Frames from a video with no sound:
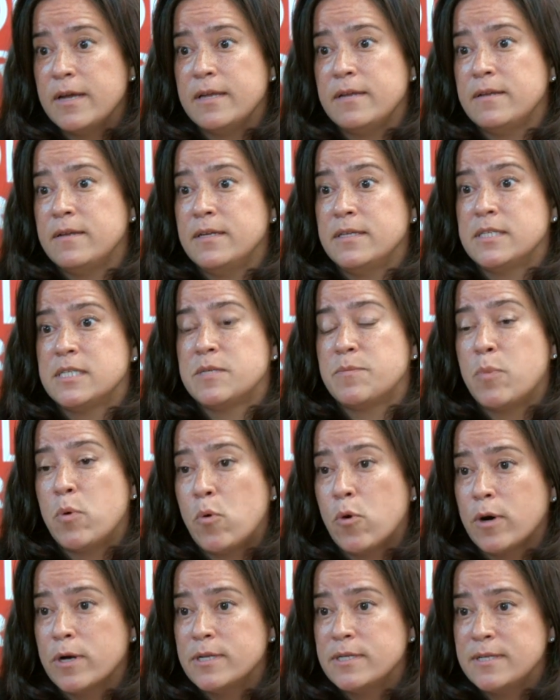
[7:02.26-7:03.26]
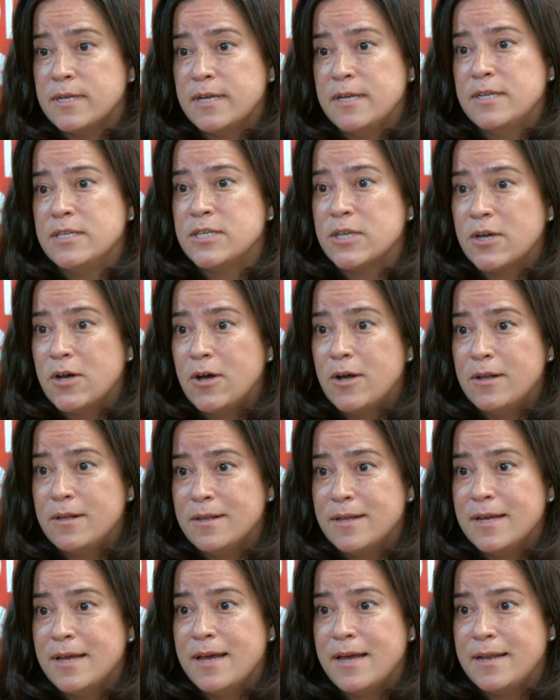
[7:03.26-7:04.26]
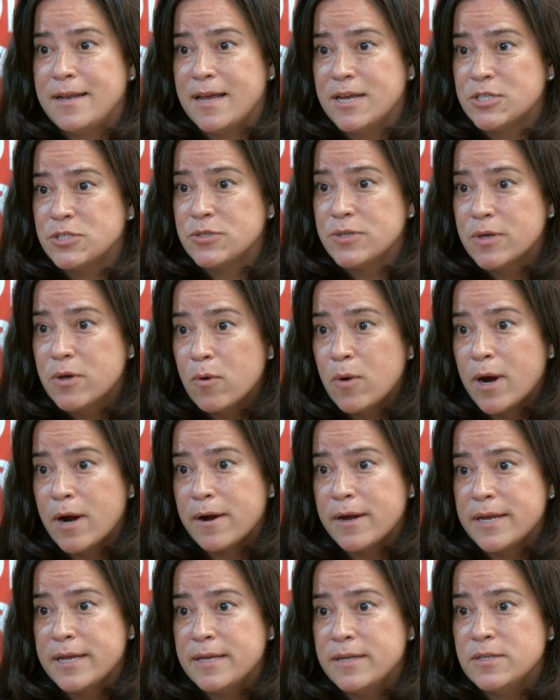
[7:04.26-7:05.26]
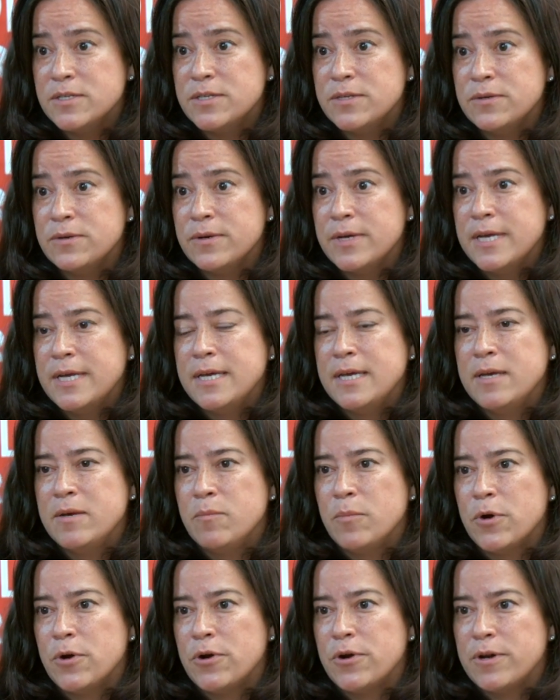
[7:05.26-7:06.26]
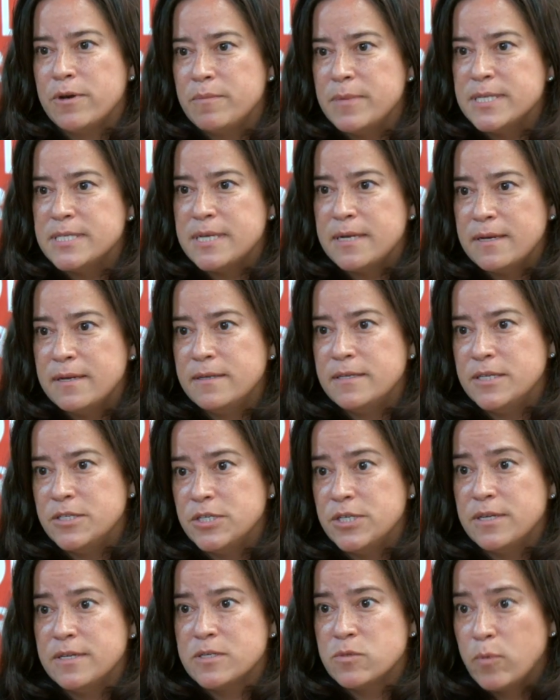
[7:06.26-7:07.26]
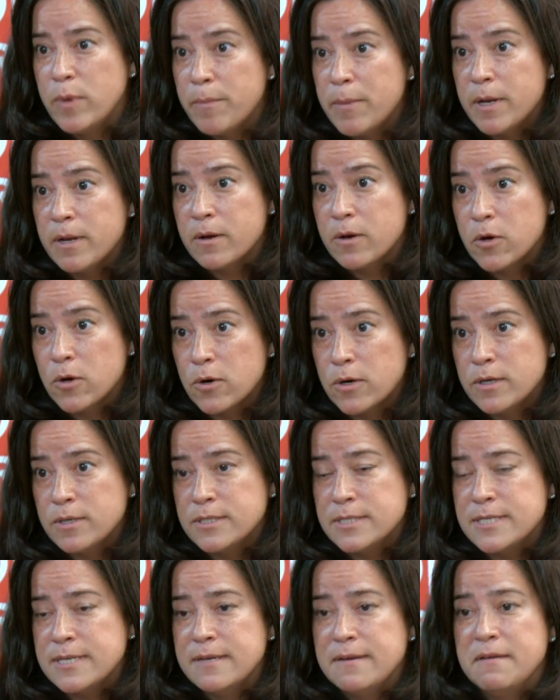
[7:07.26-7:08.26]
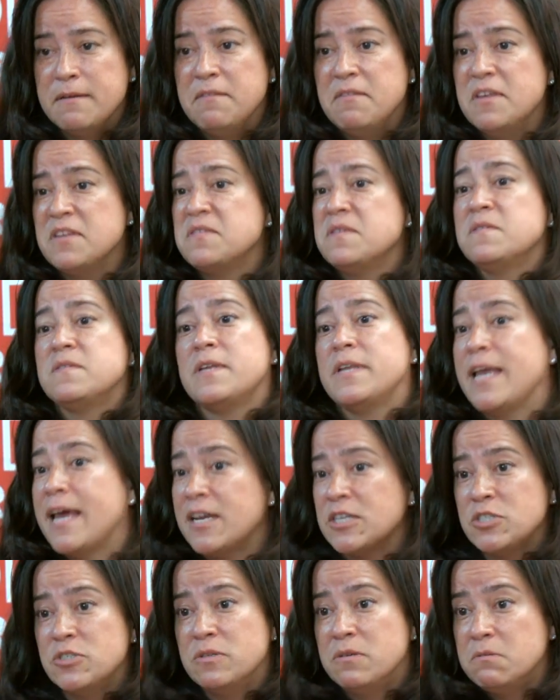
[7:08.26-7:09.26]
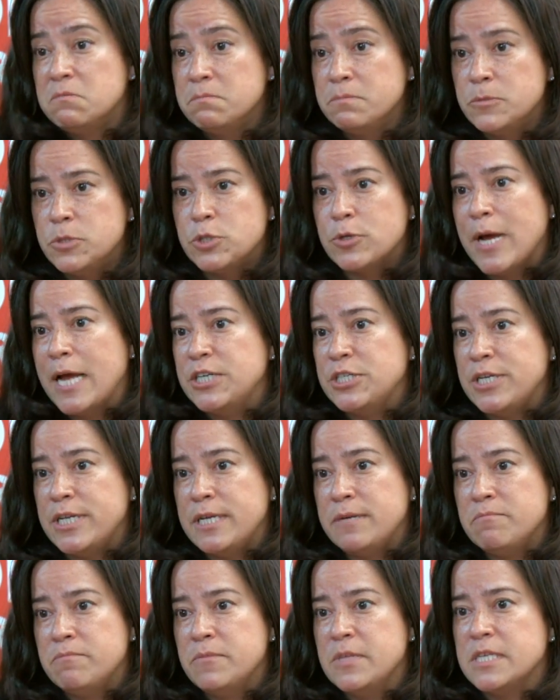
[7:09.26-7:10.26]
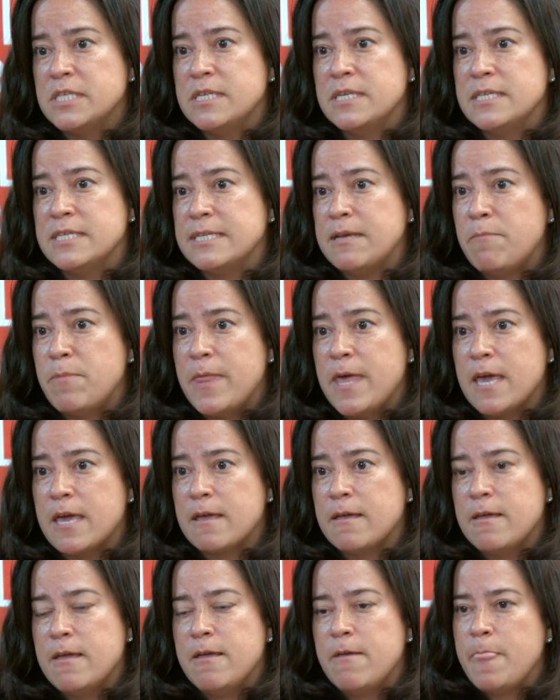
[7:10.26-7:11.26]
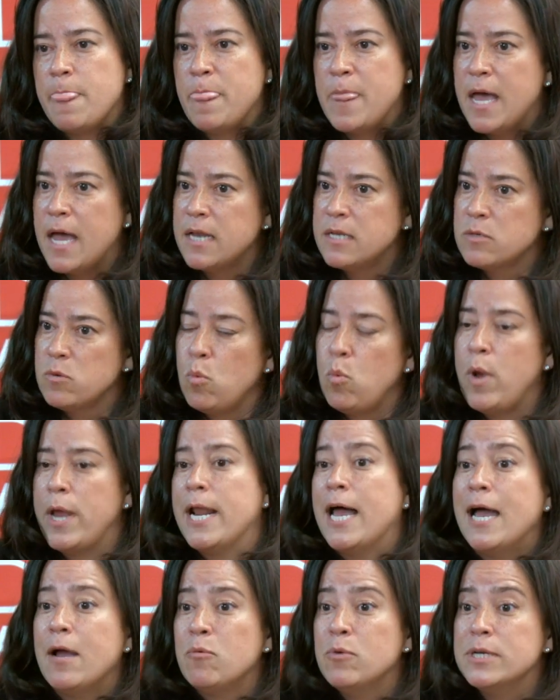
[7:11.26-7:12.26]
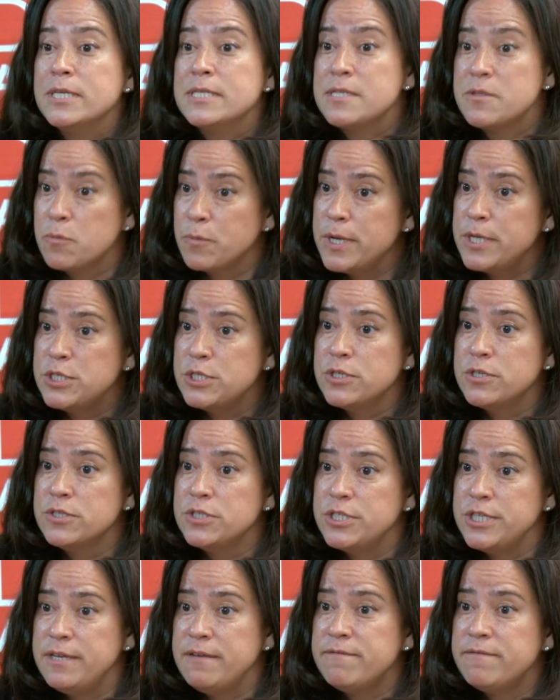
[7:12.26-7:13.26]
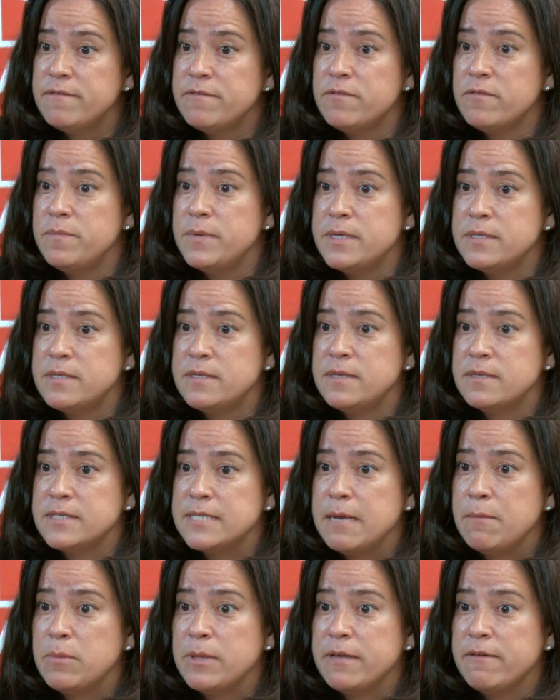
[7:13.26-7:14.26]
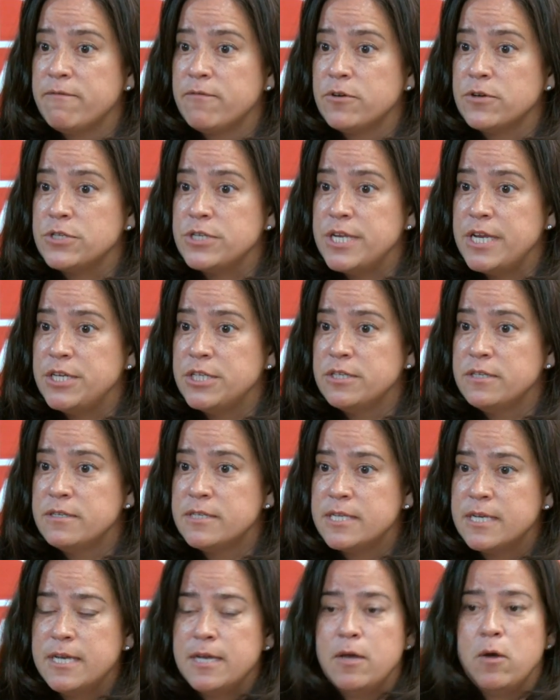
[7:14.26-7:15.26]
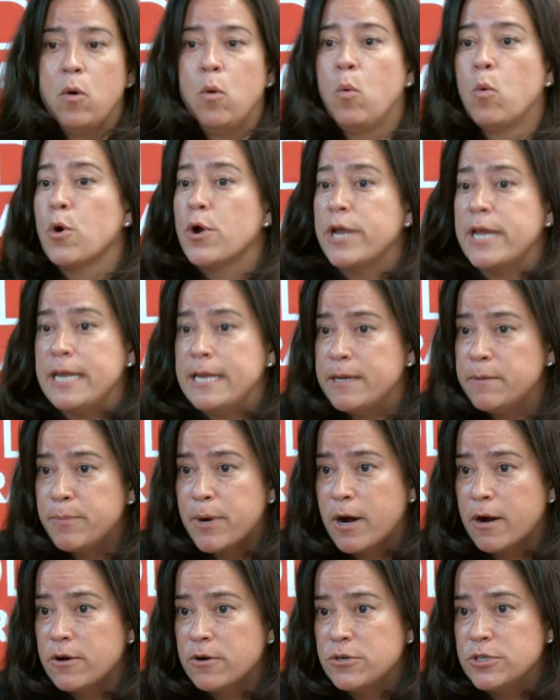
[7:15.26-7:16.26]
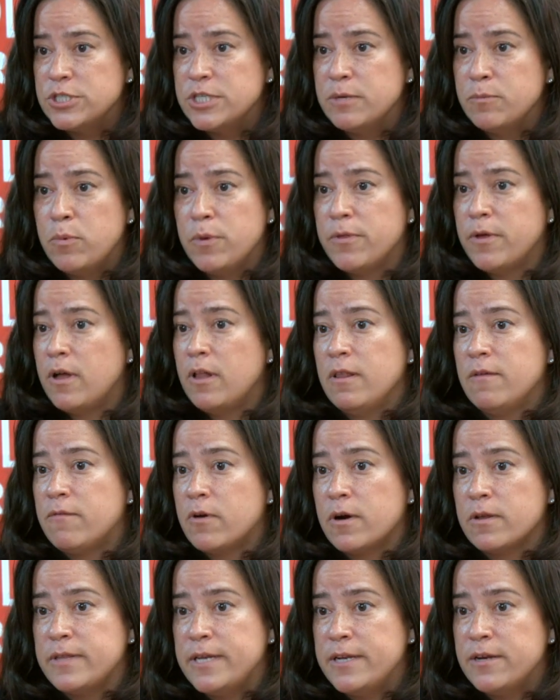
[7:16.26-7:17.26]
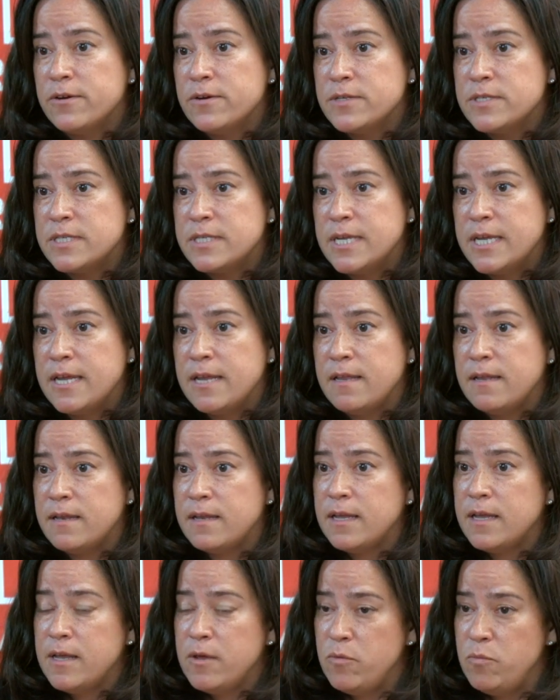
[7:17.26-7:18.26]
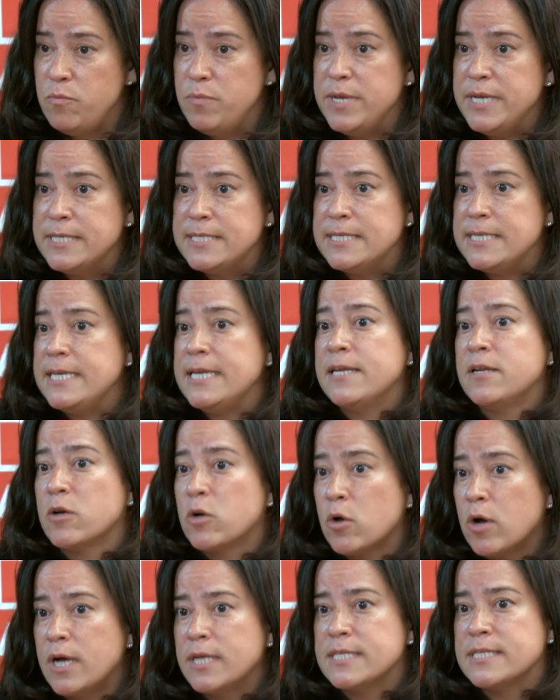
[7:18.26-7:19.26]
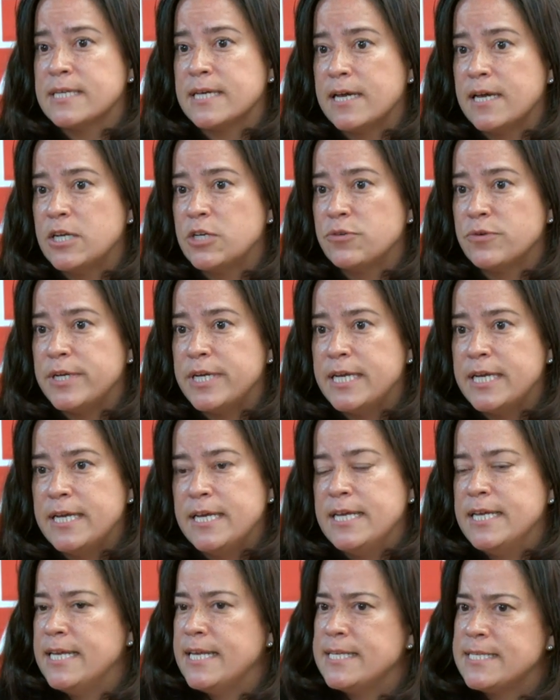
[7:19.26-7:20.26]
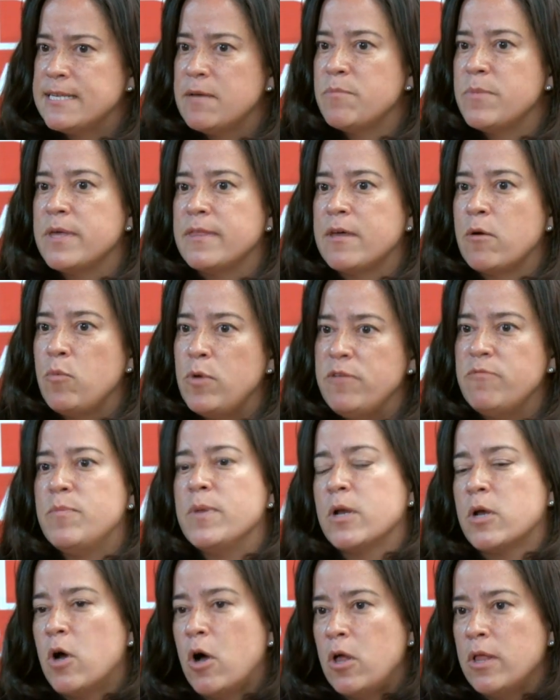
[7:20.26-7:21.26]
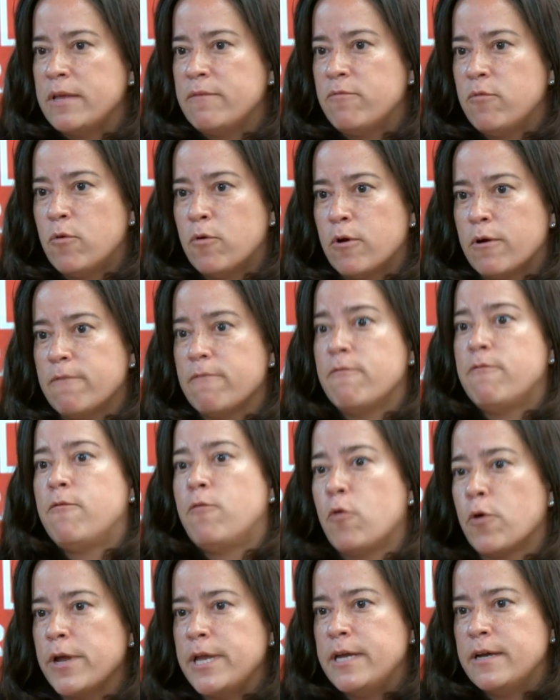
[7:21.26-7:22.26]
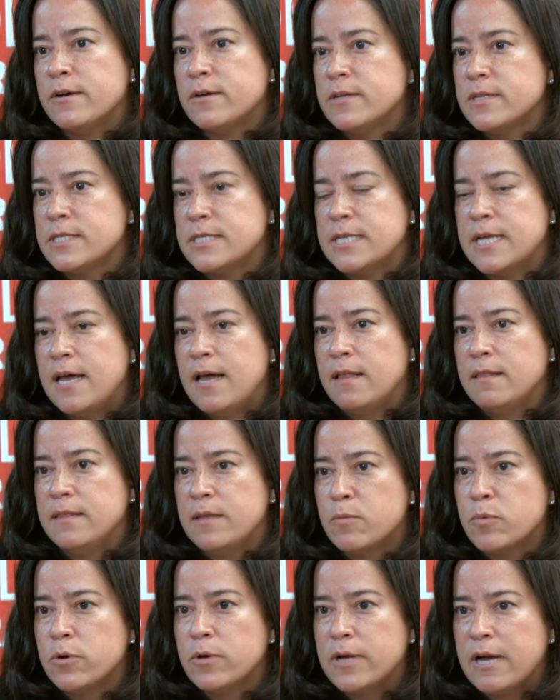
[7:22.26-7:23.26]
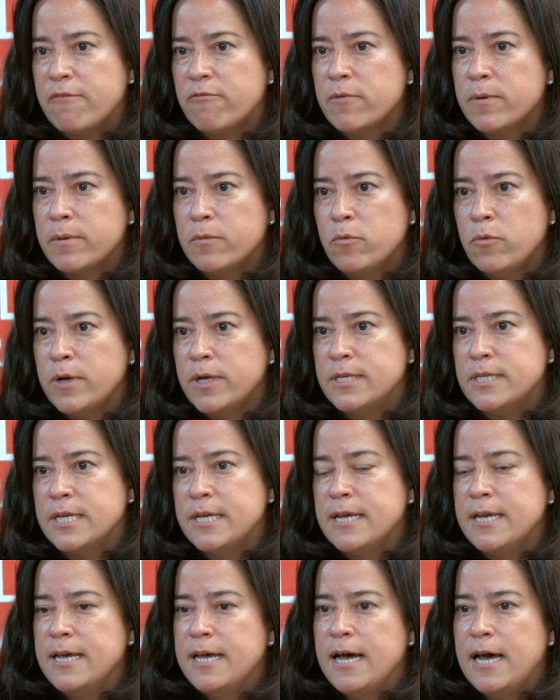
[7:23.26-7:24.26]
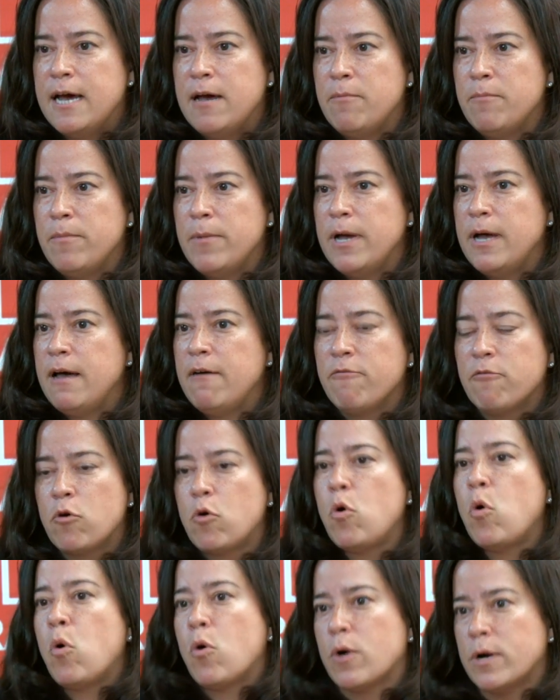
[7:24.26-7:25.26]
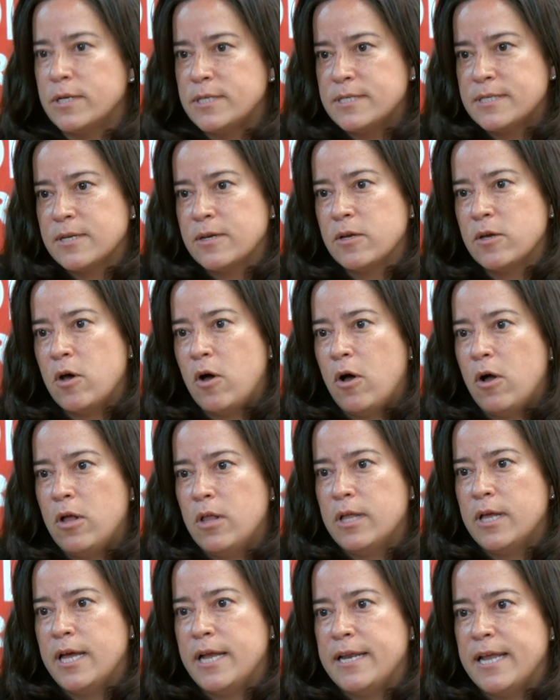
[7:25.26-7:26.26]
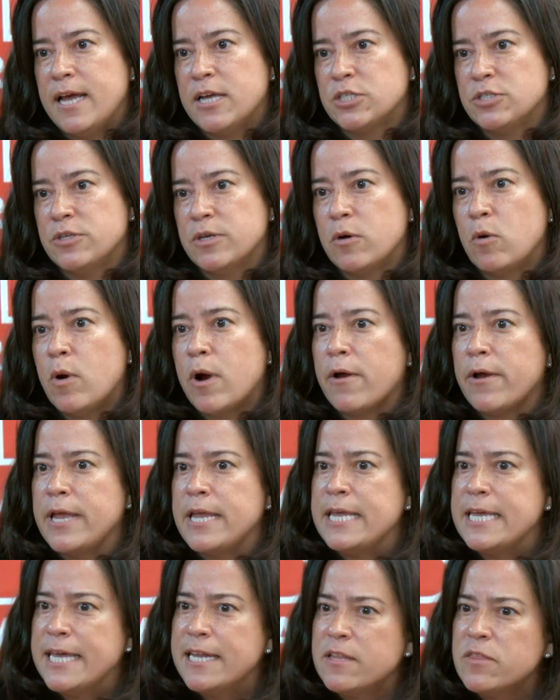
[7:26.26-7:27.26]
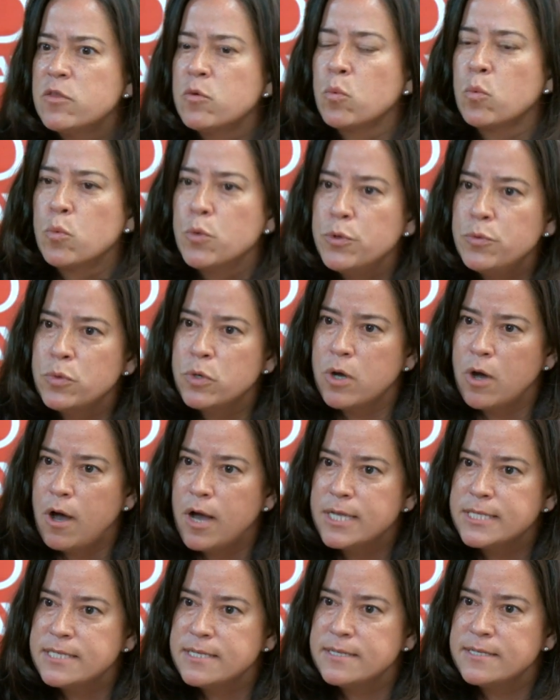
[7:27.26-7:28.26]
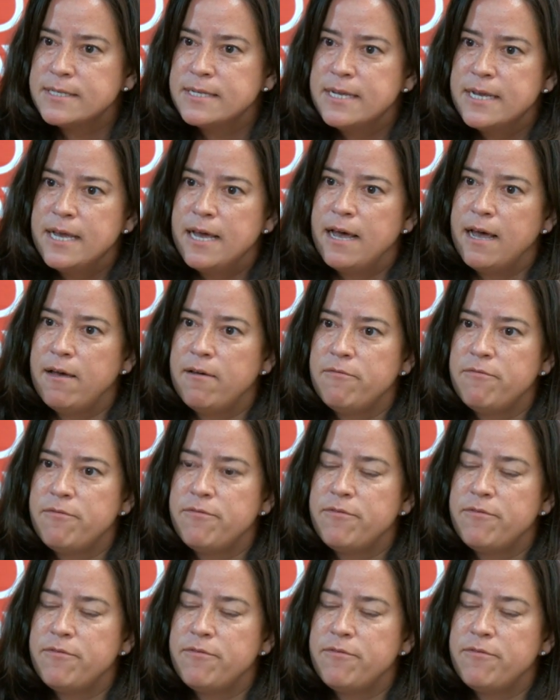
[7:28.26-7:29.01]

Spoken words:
in its support to call a national inquiry into murdered and missing Indigenous women and girls. This is a national tragedy. This is something that, when I was the regional chief of the BC Assembly of First Nations, working in partnership with all of our leaders in BC and across the country, it's something that we've been calling for years. A Liberal government would, of course, call a national inquiry and get at the root causes of